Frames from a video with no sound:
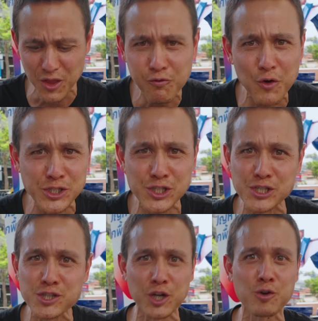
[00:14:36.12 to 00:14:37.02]
the
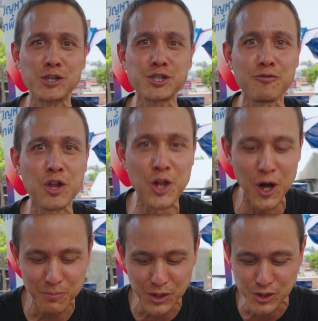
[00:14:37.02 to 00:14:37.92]
freshness, the crunch of the
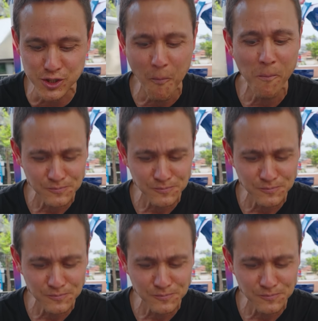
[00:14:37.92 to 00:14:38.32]
long beans.